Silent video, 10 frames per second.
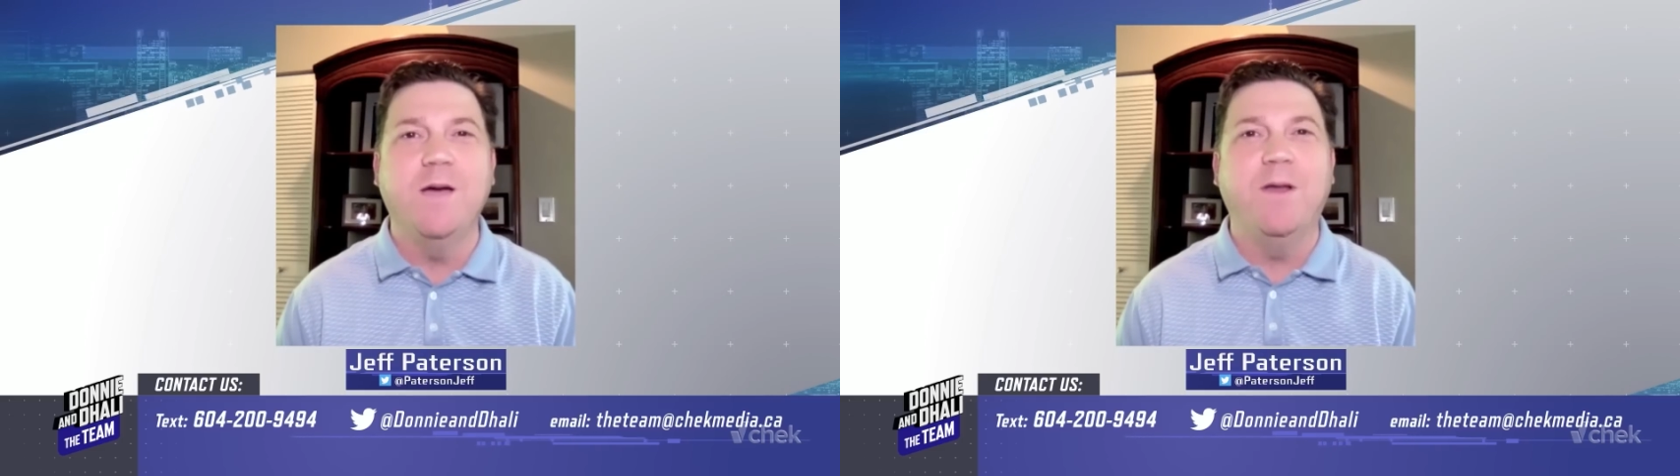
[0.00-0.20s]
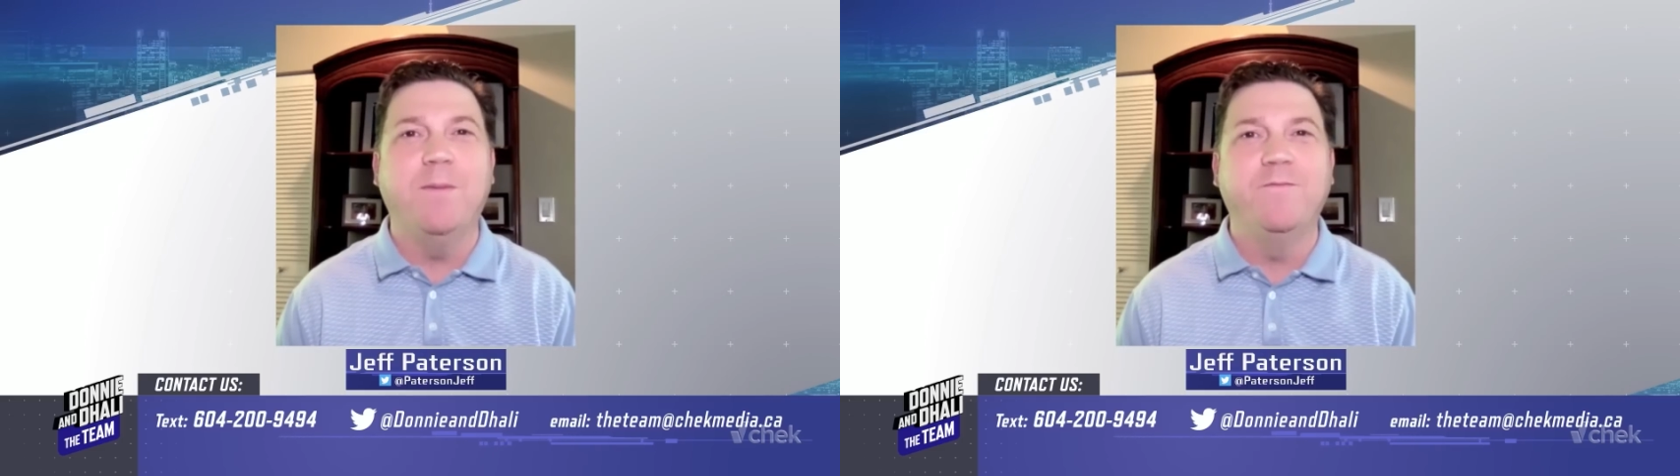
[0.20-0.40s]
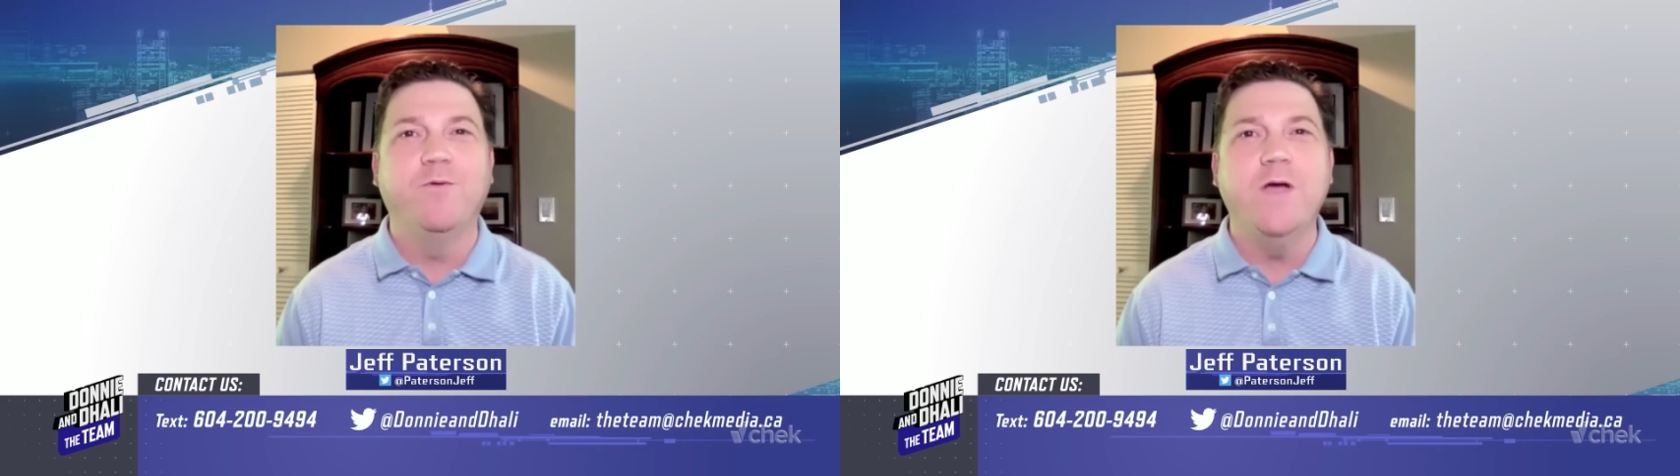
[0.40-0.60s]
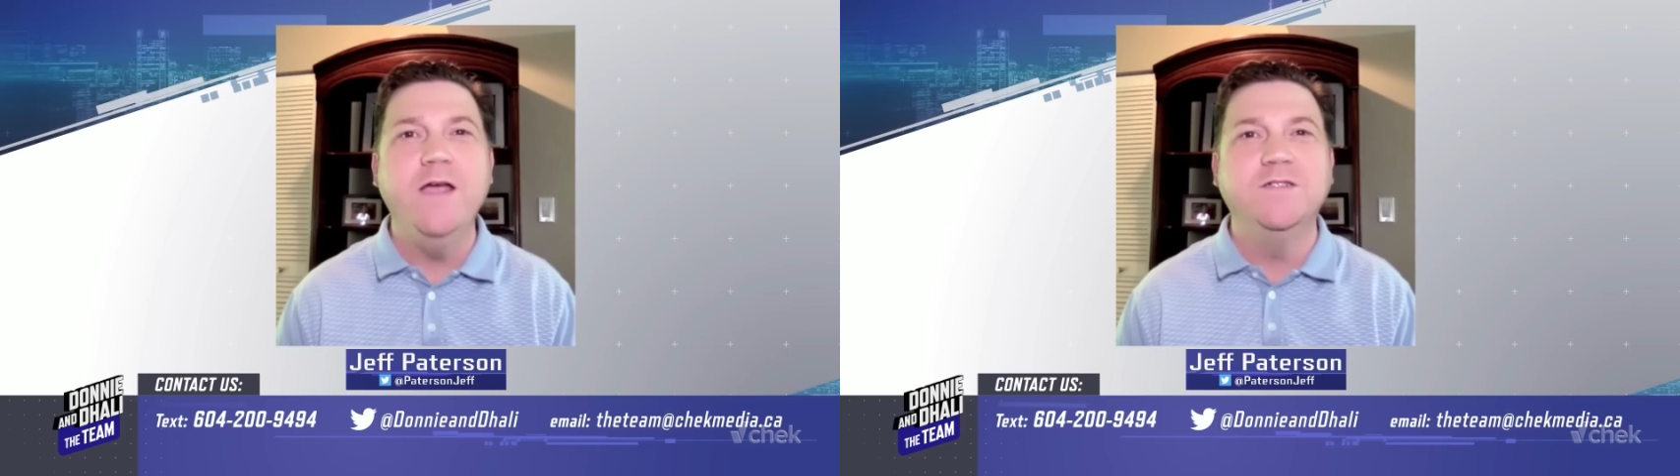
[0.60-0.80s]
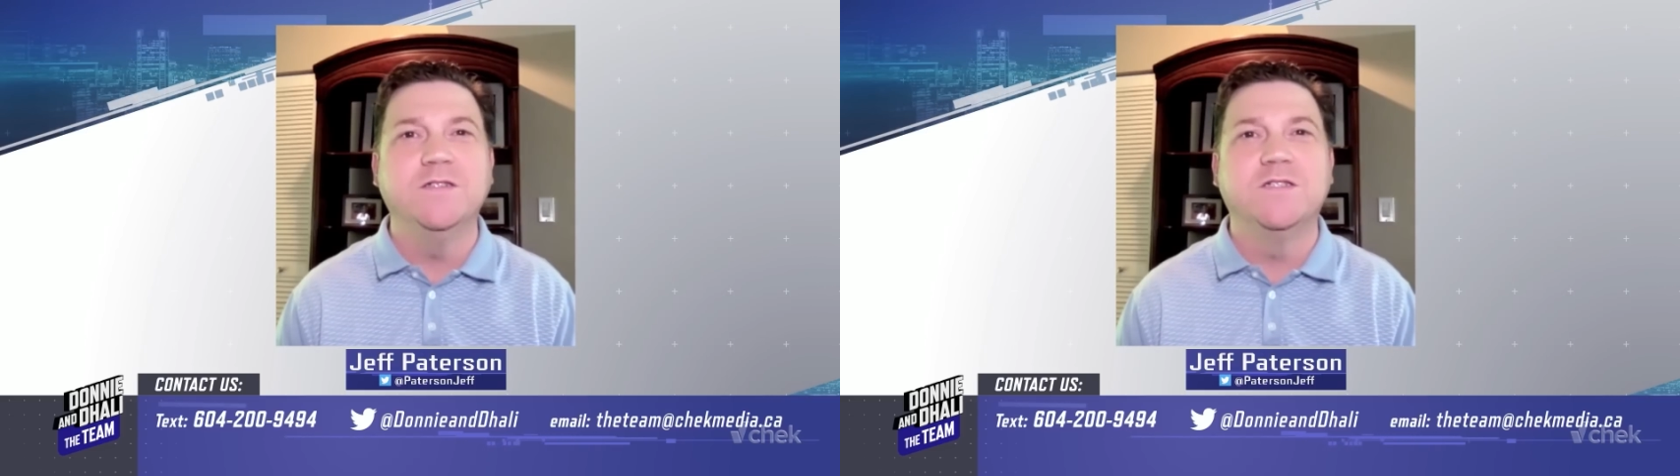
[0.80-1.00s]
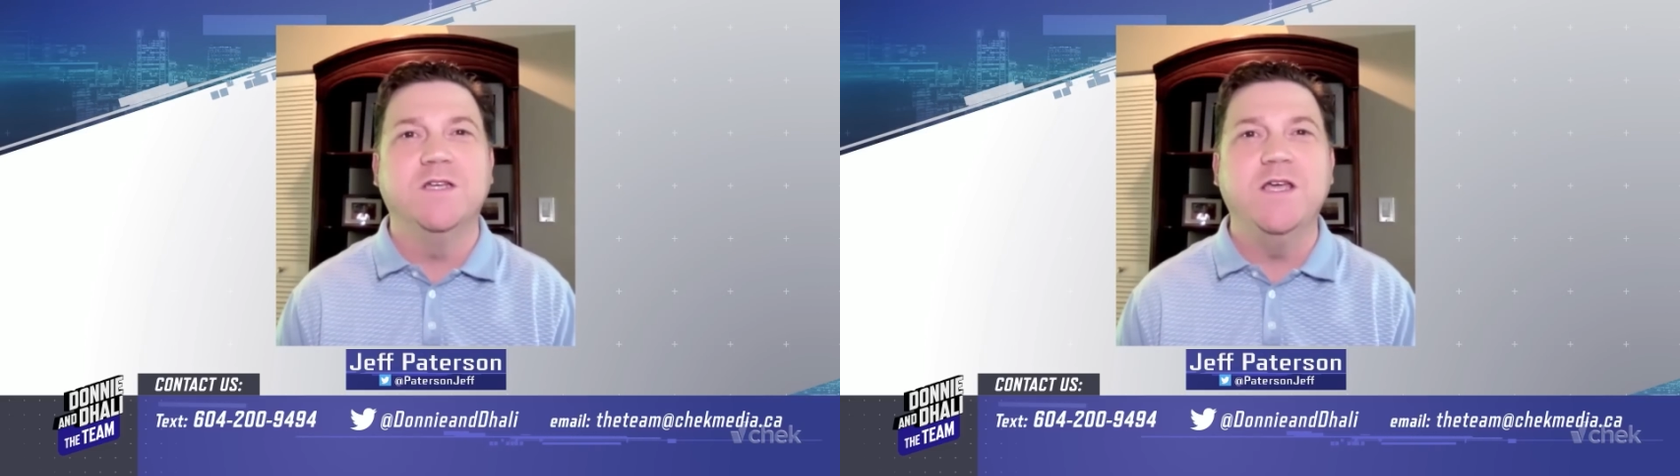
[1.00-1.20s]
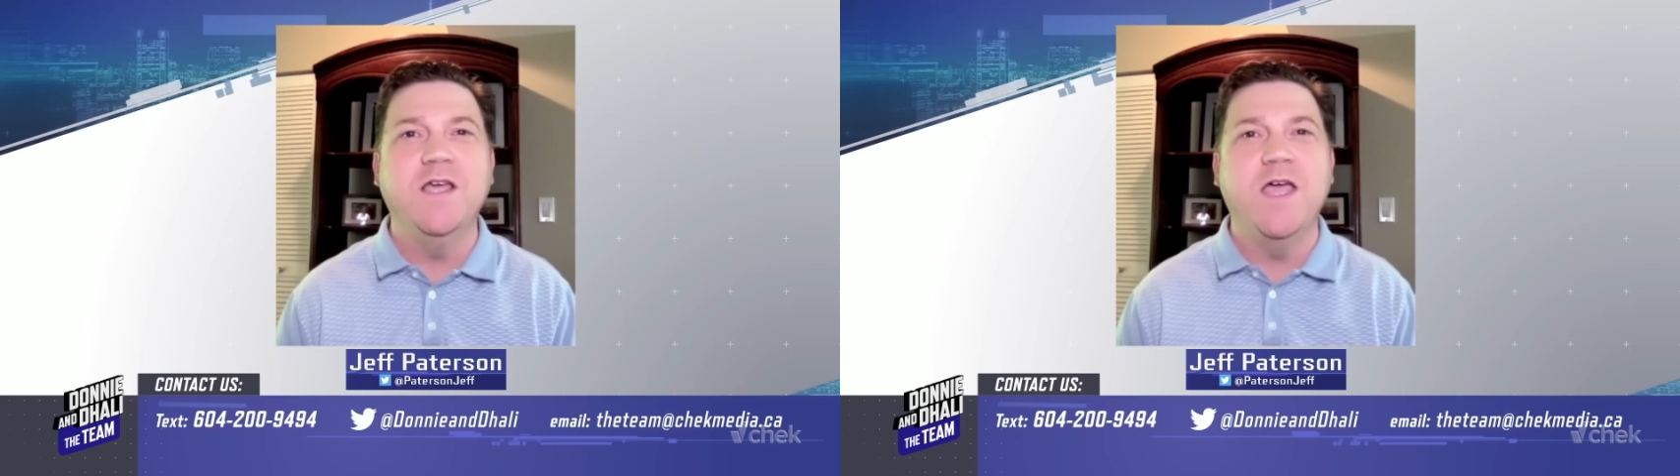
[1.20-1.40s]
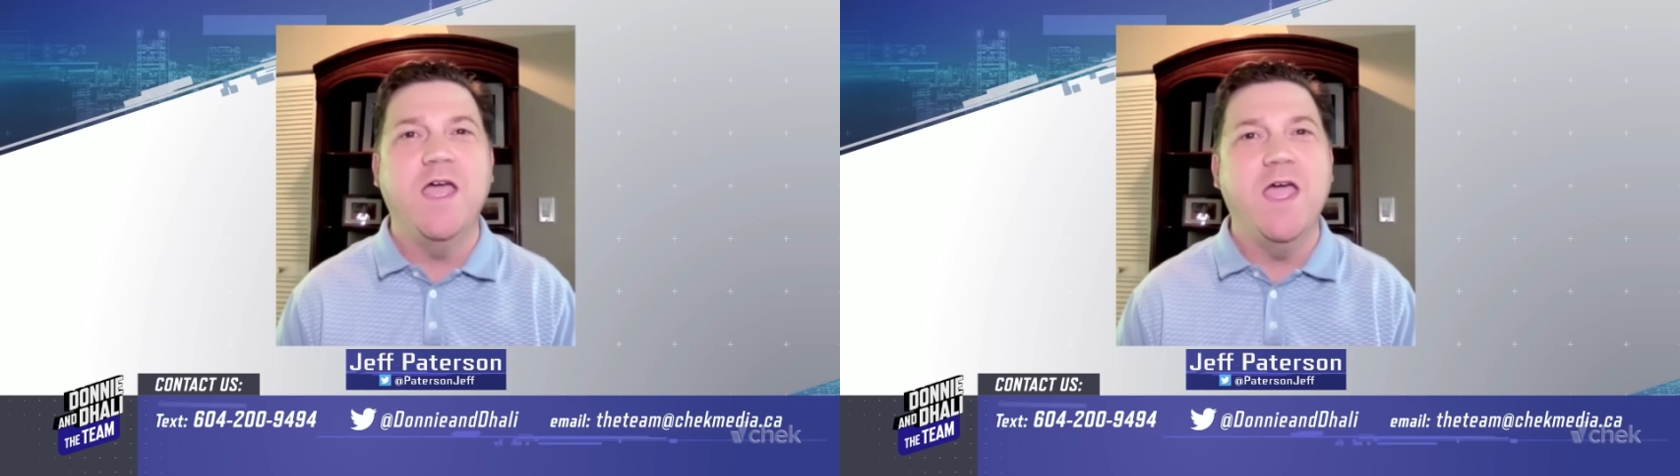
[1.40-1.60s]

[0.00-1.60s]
coming up in free agency,